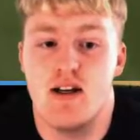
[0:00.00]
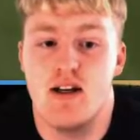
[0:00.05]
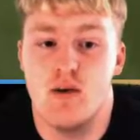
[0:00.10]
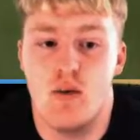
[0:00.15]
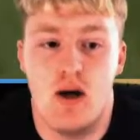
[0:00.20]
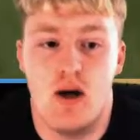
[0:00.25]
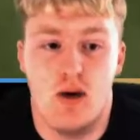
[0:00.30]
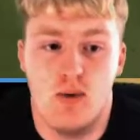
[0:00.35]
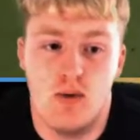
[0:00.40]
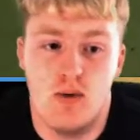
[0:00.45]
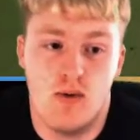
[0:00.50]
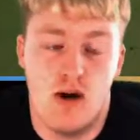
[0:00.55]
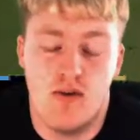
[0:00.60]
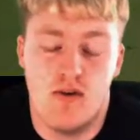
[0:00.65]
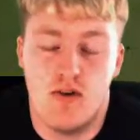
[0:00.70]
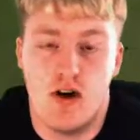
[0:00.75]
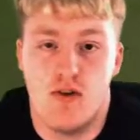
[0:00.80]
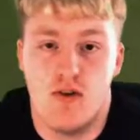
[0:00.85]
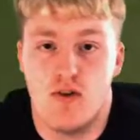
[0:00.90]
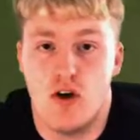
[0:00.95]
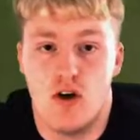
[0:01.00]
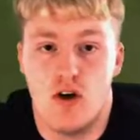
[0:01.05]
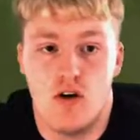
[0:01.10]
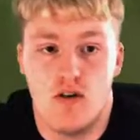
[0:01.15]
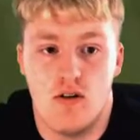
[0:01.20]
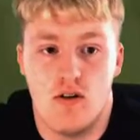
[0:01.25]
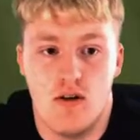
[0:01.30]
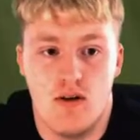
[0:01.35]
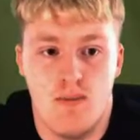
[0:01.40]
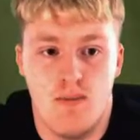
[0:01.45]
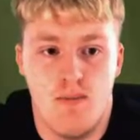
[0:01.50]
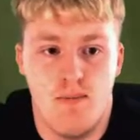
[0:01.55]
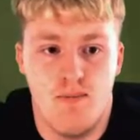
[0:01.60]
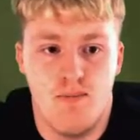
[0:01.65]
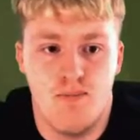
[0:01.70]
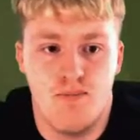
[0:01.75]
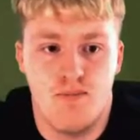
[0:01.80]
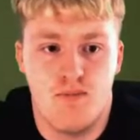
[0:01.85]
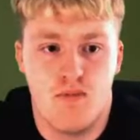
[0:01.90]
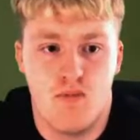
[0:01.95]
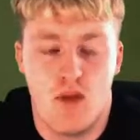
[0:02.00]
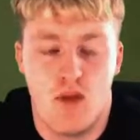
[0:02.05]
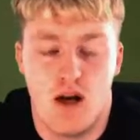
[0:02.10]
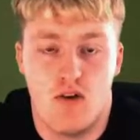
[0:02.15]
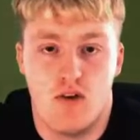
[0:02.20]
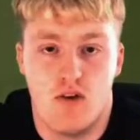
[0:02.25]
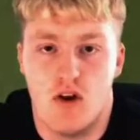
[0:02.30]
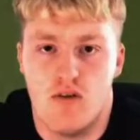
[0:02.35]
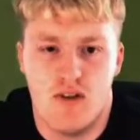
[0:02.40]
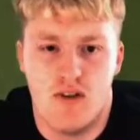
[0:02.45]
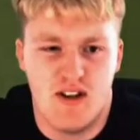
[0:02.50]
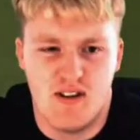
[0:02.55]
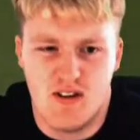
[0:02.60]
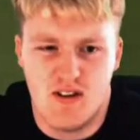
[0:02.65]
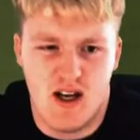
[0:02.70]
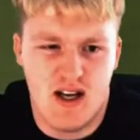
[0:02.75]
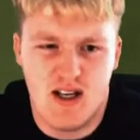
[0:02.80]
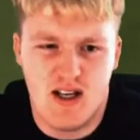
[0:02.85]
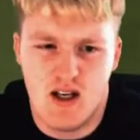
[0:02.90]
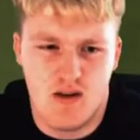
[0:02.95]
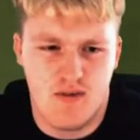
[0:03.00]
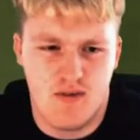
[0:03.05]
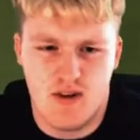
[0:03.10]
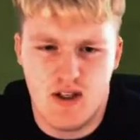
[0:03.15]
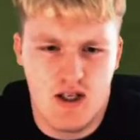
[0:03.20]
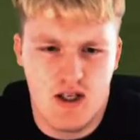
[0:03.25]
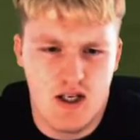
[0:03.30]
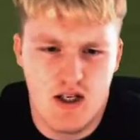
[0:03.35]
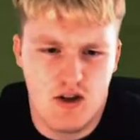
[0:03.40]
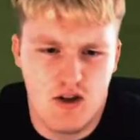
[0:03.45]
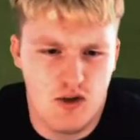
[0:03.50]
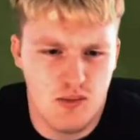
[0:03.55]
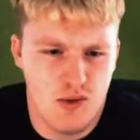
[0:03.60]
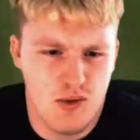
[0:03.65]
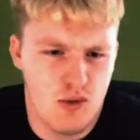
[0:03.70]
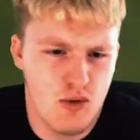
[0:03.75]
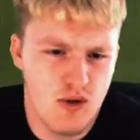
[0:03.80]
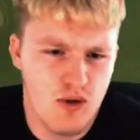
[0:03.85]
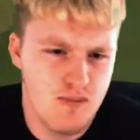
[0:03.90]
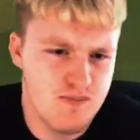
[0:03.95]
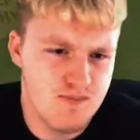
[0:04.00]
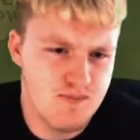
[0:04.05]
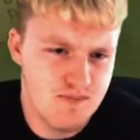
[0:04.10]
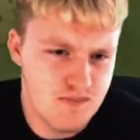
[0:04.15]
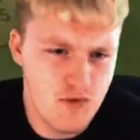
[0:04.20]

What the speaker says: well, I've got Van Dijk, I think he could be one.